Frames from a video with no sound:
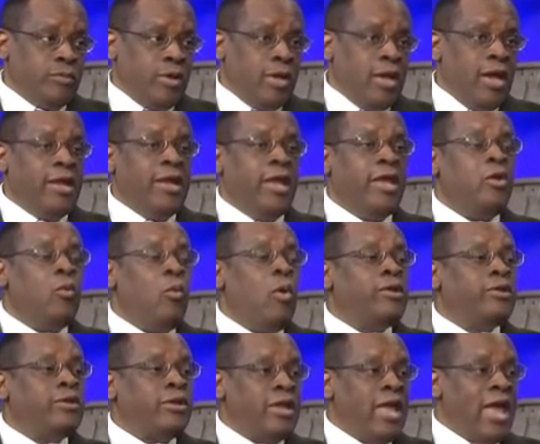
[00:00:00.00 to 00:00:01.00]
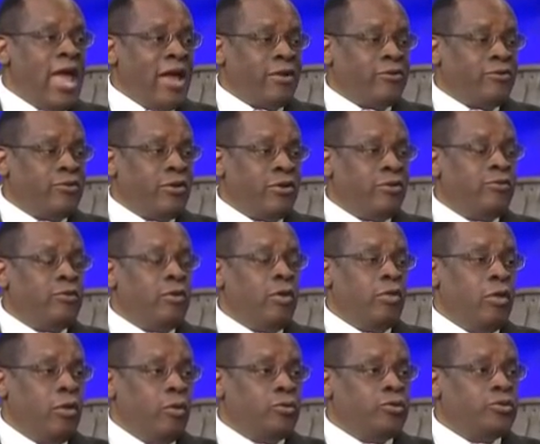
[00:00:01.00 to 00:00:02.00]
and anyone can access
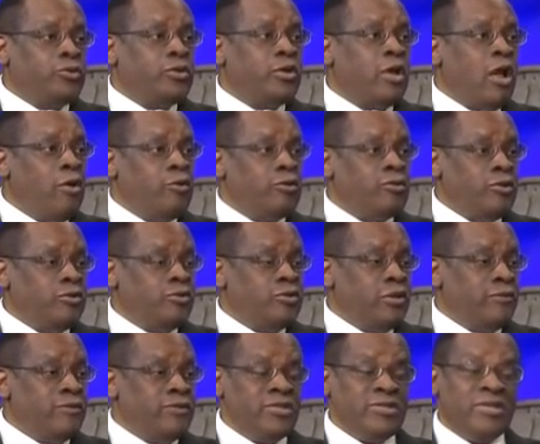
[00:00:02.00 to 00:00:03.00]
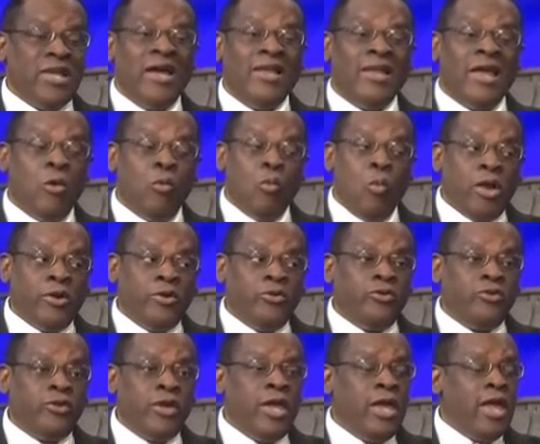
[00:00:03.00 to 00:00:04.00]
those counseling services. And I want to
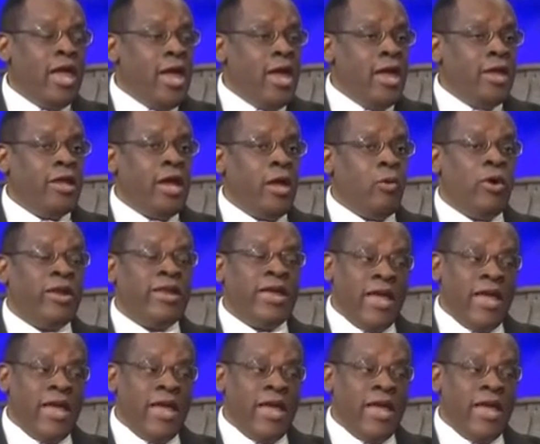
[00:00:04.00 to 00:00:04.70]
say, and I want to